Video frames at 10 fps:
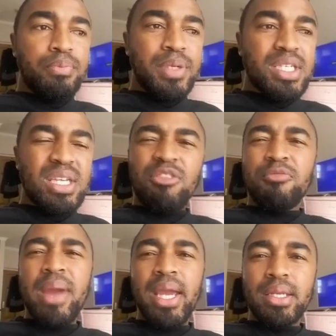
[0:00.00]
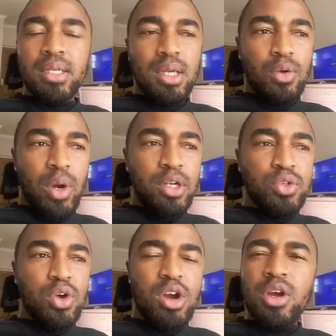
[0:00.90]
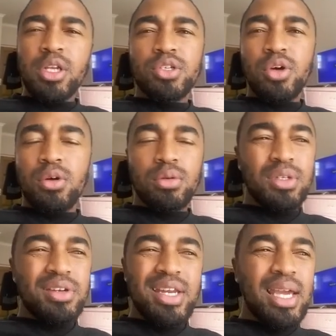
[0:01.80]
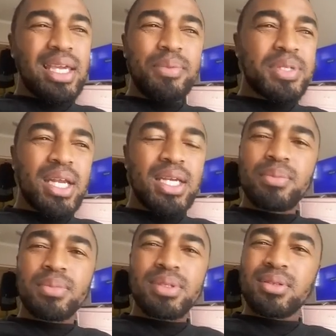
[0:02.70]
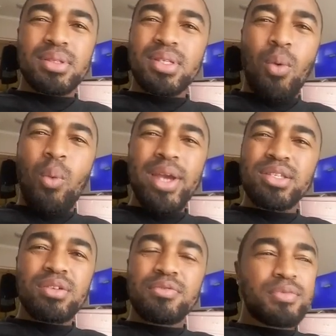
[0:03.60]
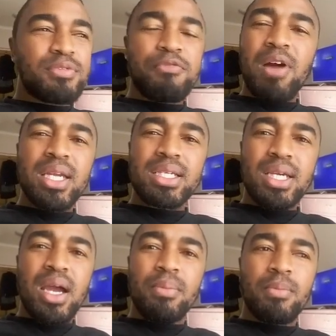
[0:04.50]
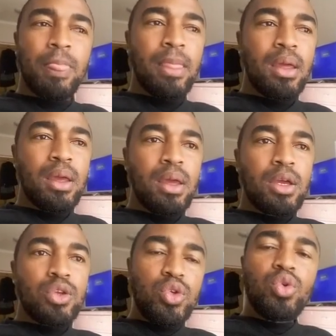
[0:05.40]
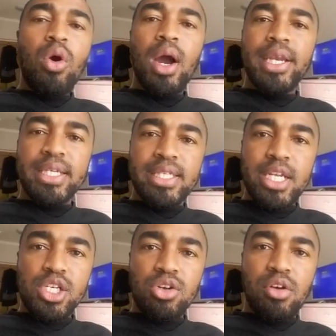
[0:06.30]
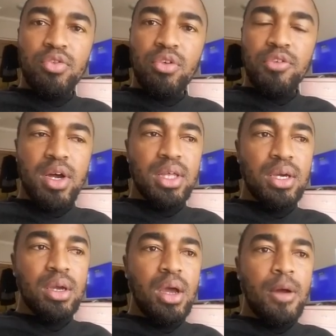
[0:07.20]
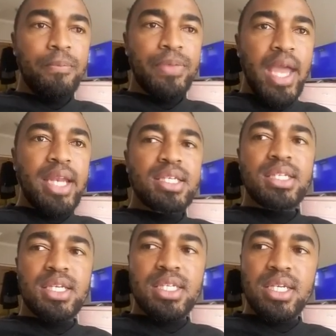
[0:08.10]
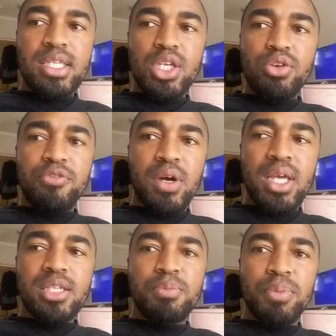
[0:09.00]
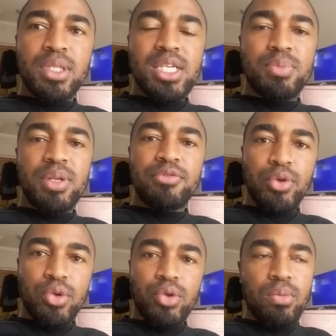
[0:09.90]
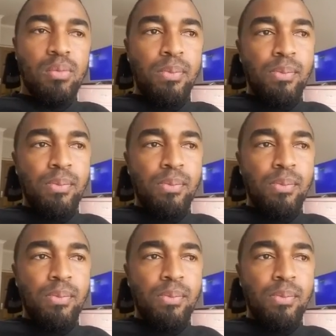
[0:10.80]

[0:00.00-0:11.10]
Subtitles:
be self-made and wanting to earn his own, you know. And I keep telling him, it's a waste of fucking time. You are an extension of your father. Any success that your father has built has been for you.